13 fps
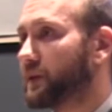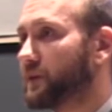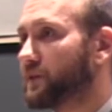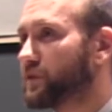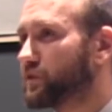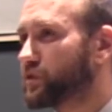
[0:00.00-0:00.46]

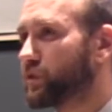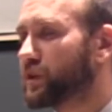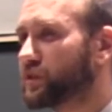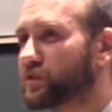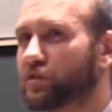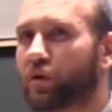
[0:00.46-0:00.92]
So
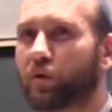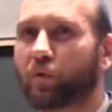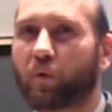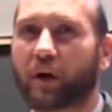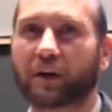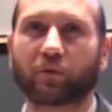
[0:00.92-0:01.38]
there's no
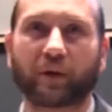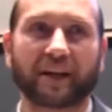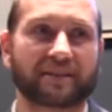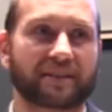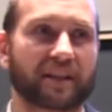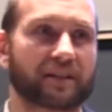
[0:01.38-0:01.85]
one
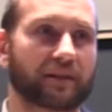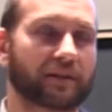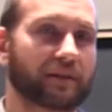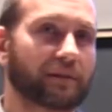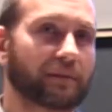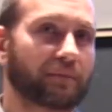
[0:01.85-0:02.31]
race that's
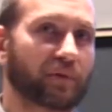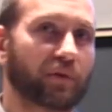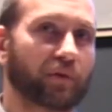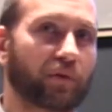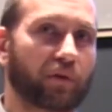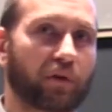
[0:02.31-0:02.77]

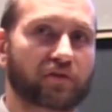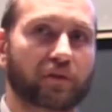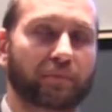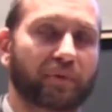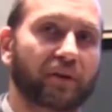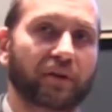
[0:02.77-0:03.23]
pure or
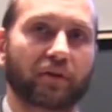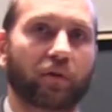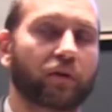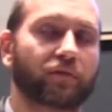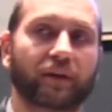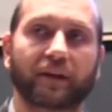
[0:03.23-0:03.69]
superior
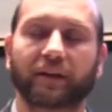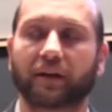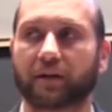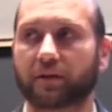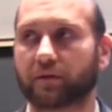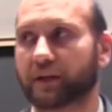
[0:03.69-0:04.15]
over any
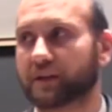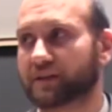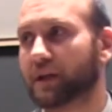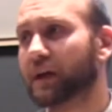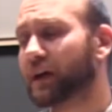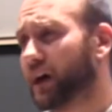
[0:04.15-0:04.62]
other
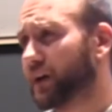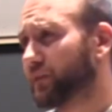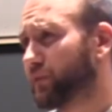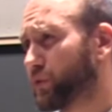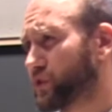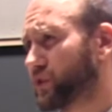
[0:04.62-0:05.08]
race.
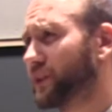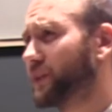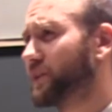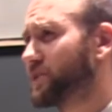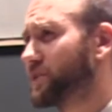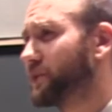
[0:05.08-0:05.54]
Unfortunately,
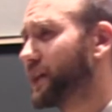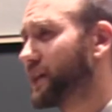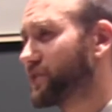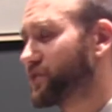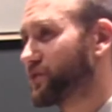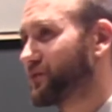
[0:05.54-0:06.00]
history
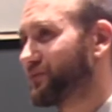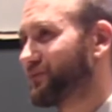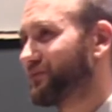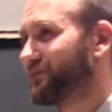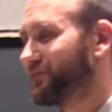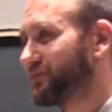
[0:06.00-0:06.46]
has,
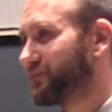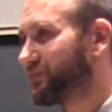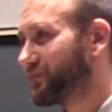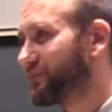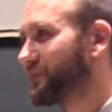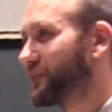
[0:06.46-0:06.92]

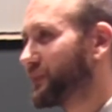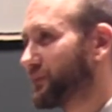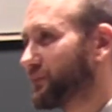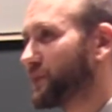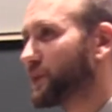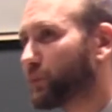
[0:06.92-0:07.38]

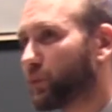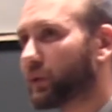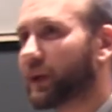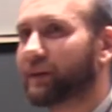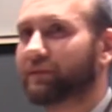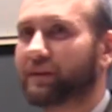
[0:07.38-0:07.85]

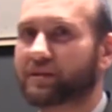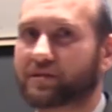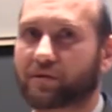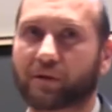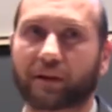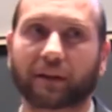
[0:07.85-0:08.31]
people have
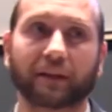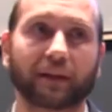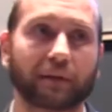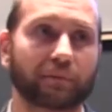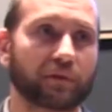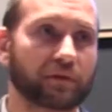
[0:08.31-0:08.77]

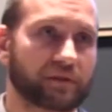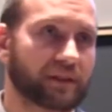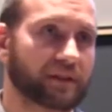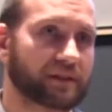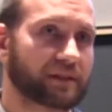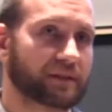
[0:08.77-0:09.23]
historically abused
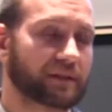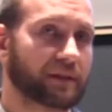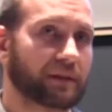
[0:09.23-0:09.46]
this,